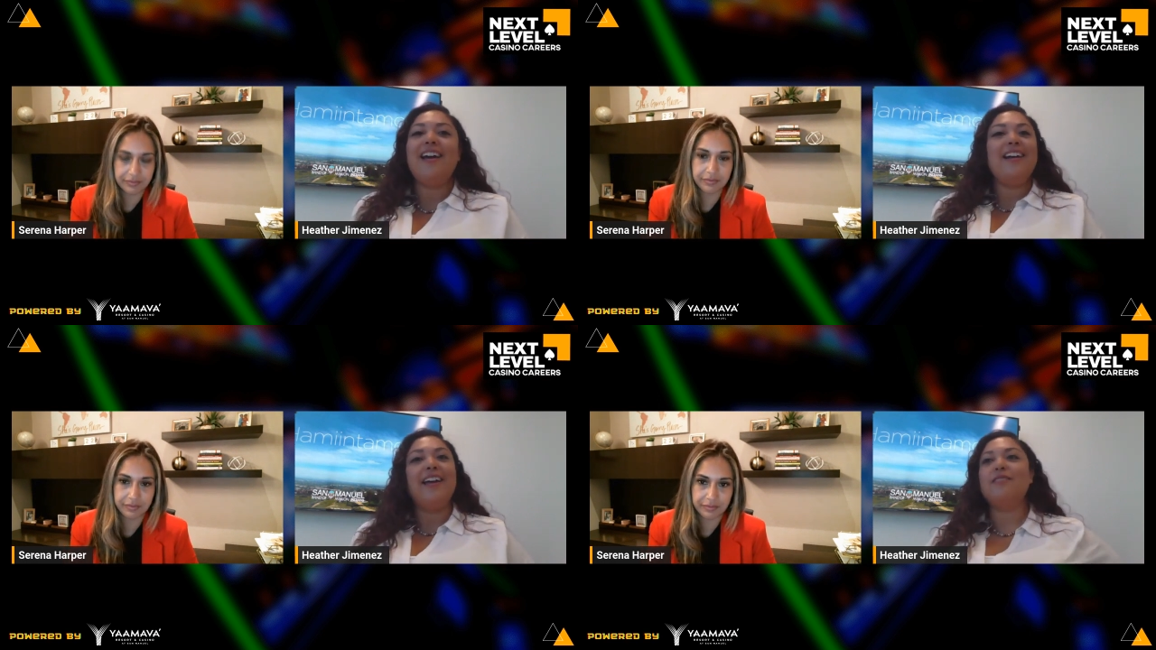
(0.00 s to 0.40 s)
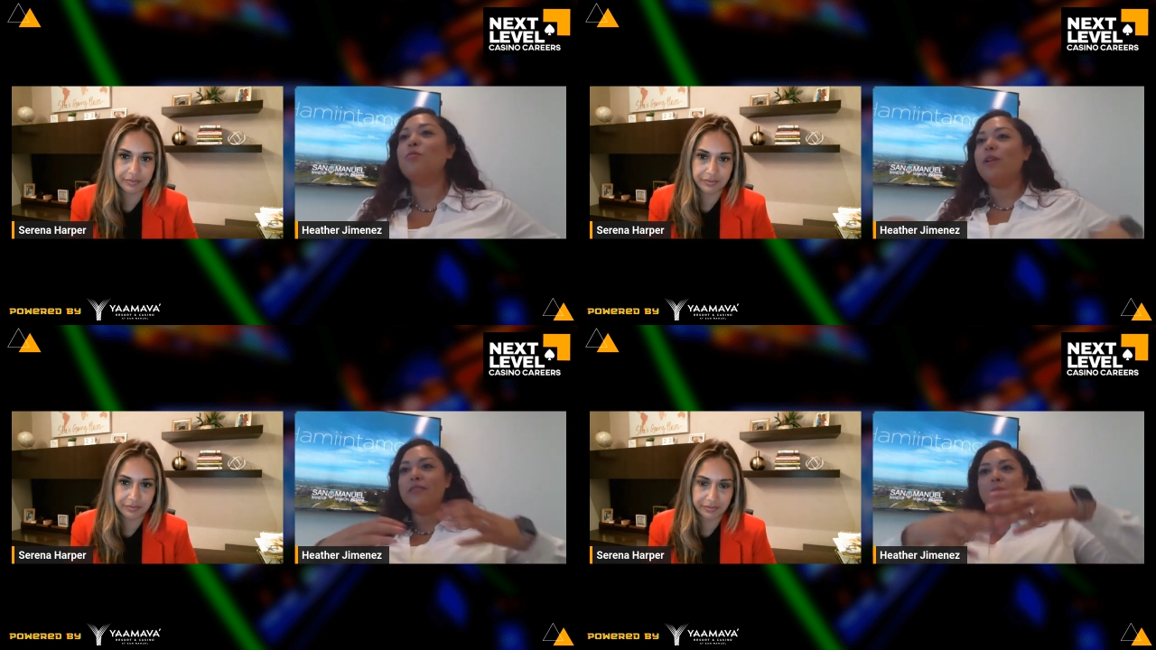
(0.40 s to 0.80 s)

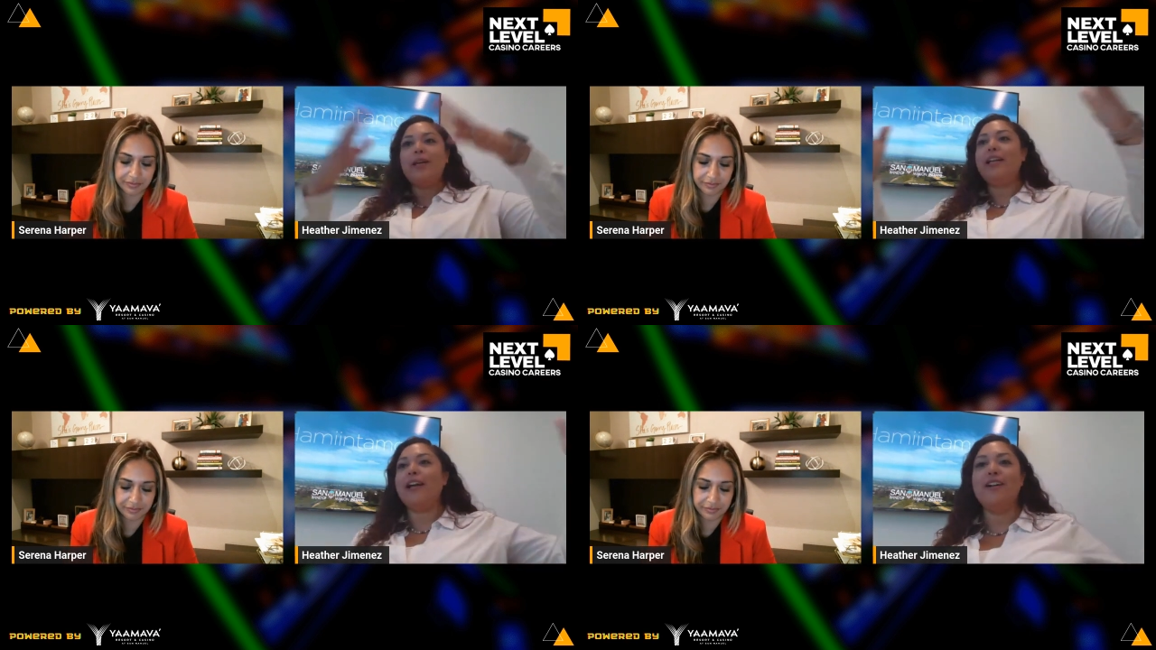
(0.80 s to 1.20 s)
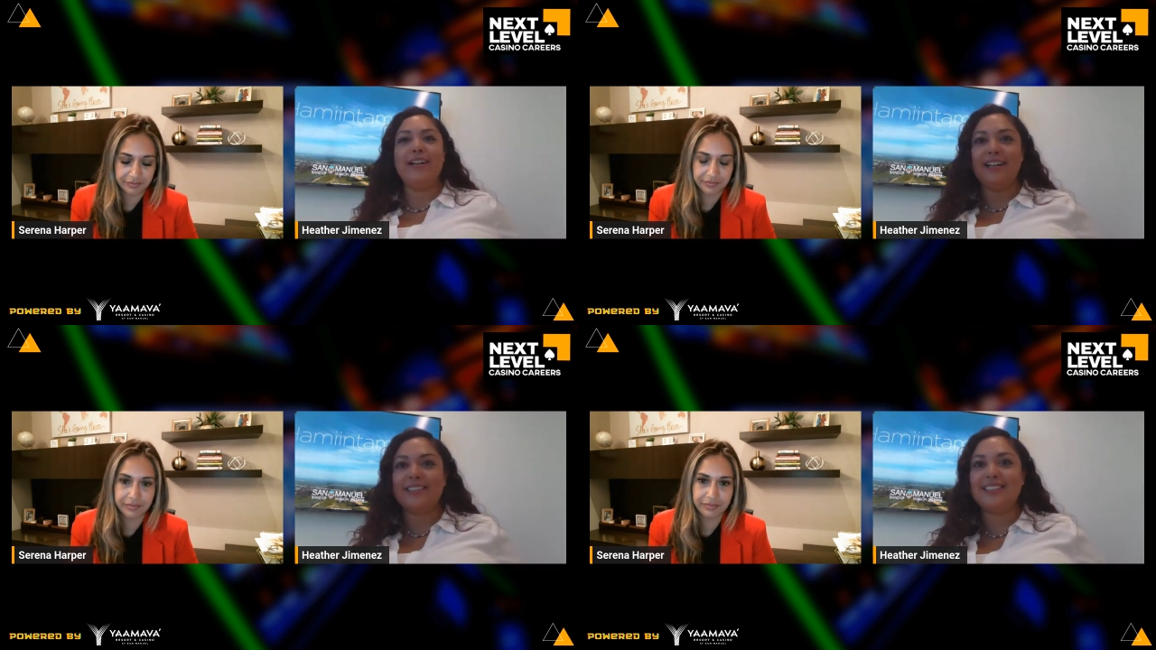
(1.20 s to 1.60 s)
Speaker 1: Again, one of the many
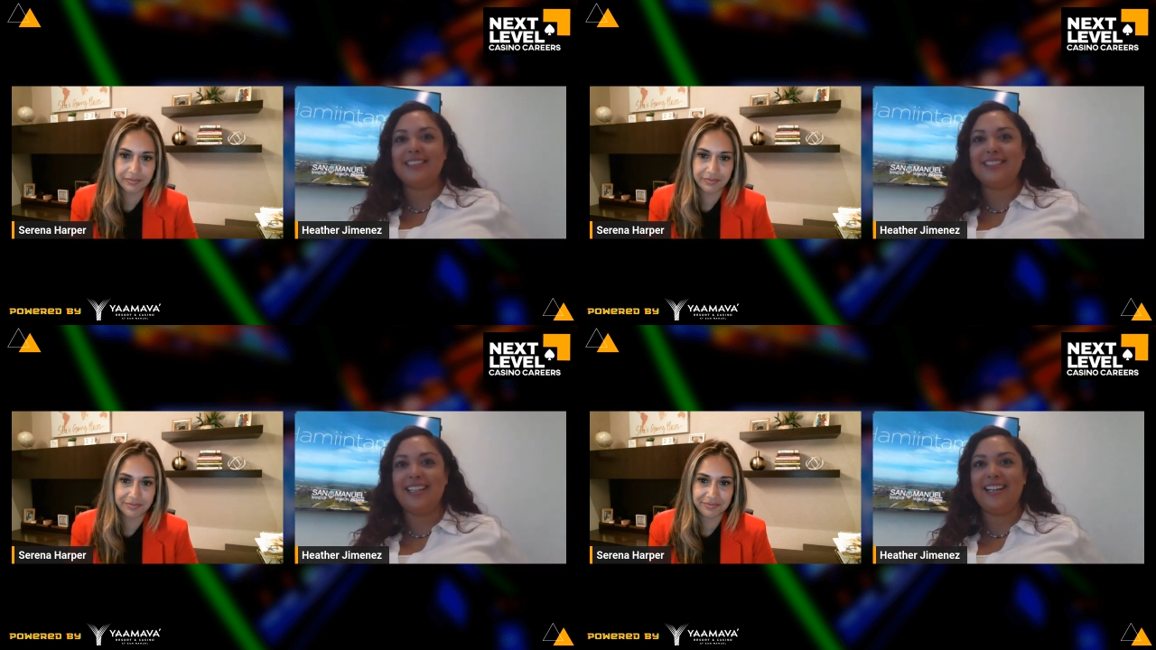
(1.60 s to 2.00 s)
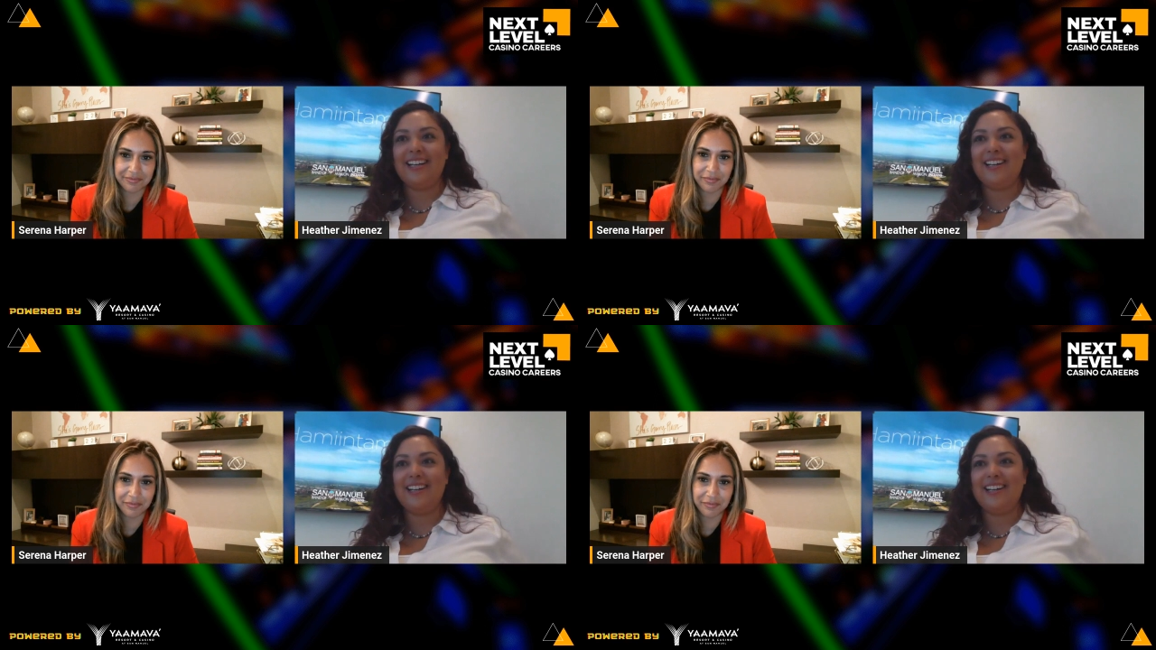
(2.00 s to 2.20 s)
areas uh,